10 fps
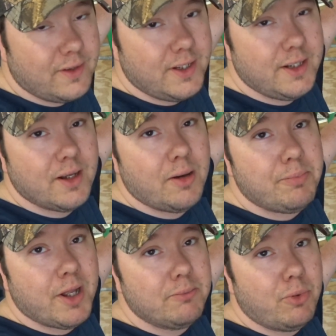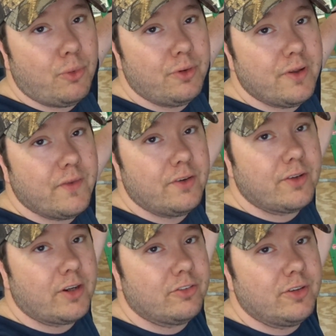the pegboard, and there's
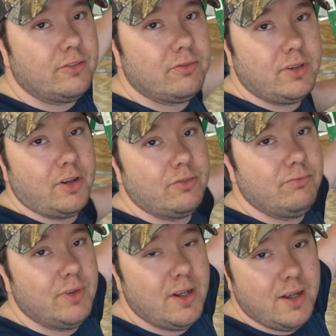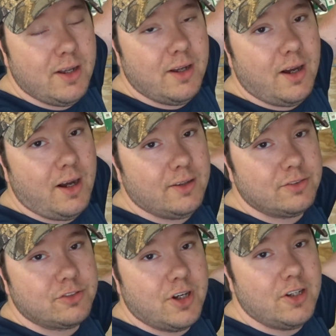actually, you know,
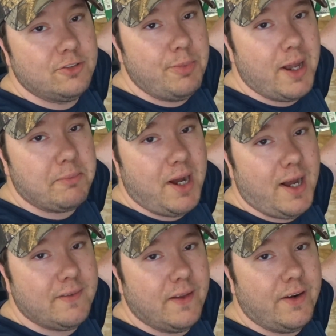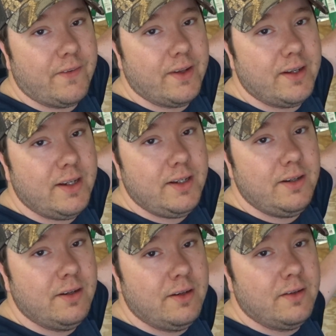studs back behind there that
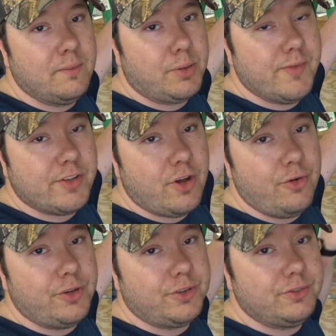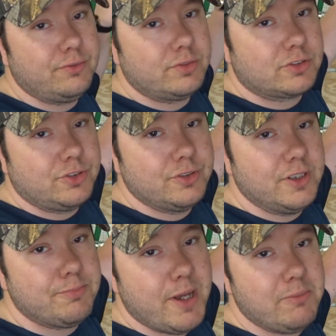previous owner screwed
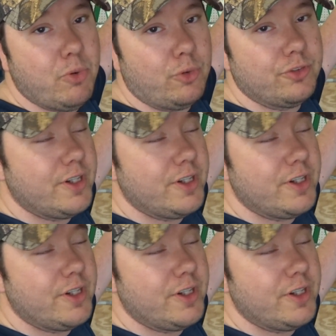these pegboards